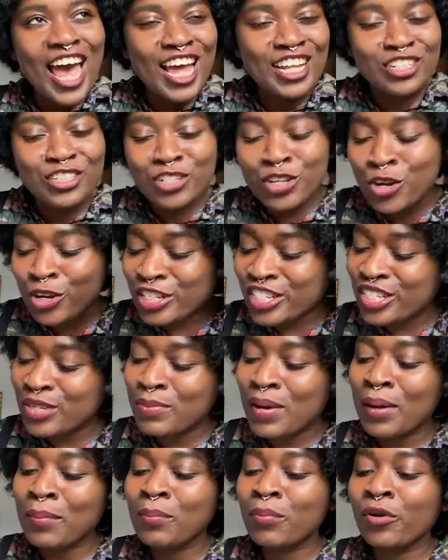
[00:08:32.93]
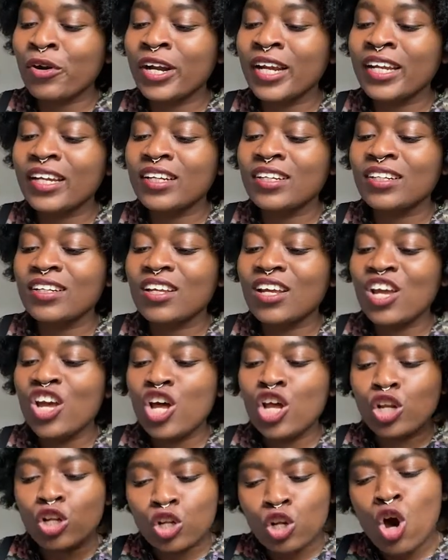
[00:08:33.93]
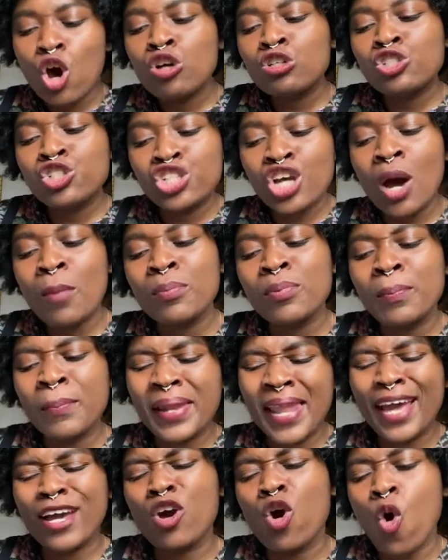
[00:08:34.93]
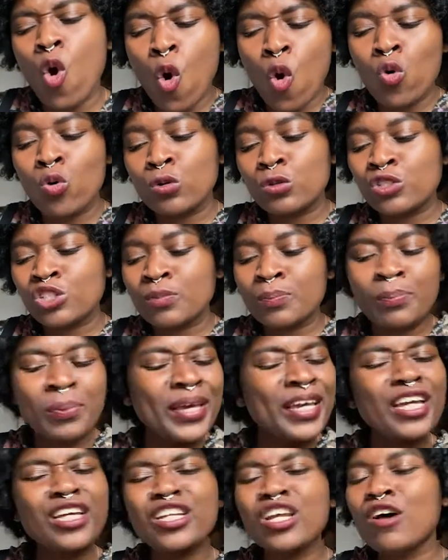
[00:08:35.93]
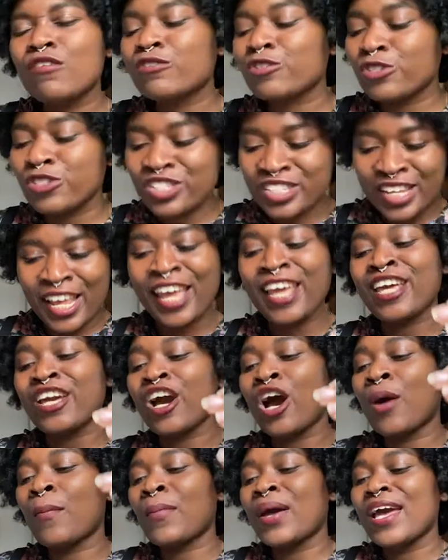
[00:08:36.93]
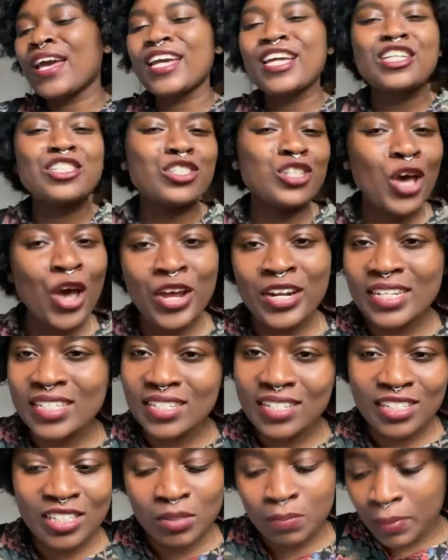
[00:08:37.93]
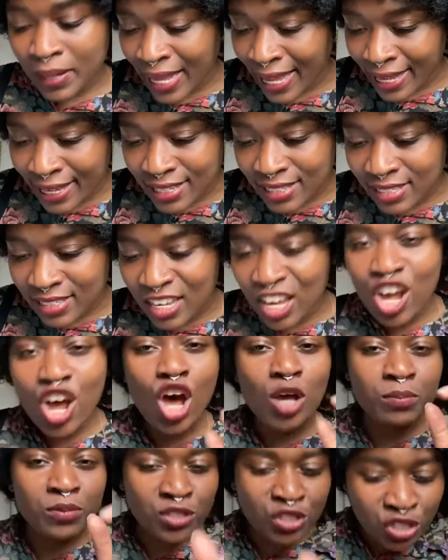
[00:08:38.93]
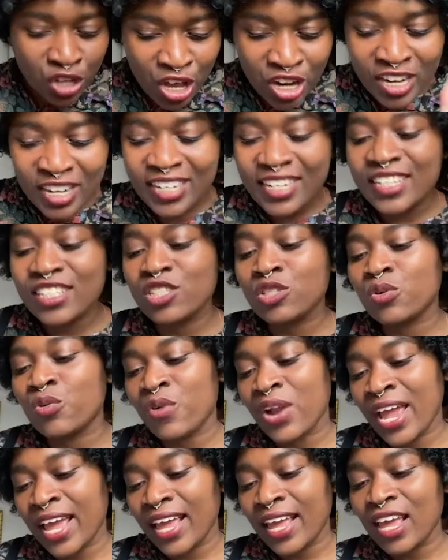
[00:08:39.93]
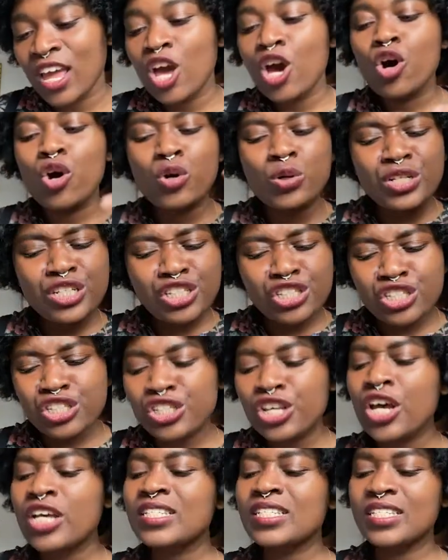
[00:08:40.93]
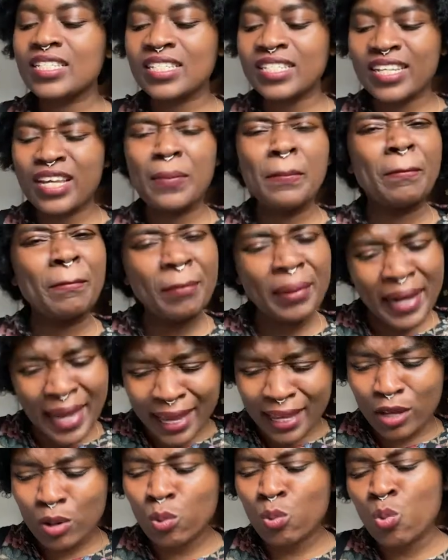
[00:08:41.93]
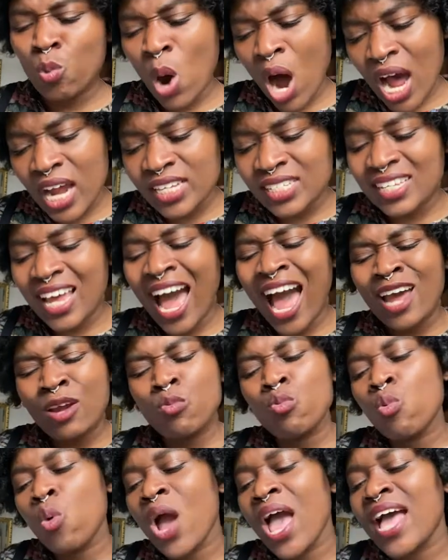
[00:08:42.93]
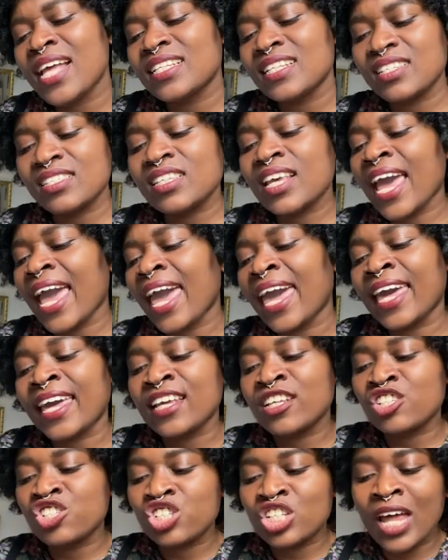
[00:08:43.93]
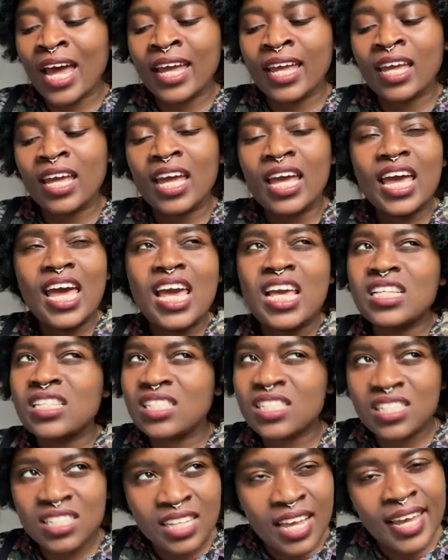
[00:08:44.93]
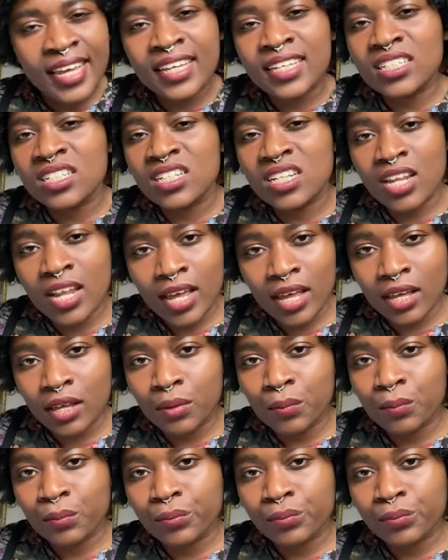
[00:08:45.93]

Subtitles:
and dirty my brain. Long jump black holes, big enough to take up eternity's place. Absurdity's grey, only certainty in black and white. I wear this cage like a second name.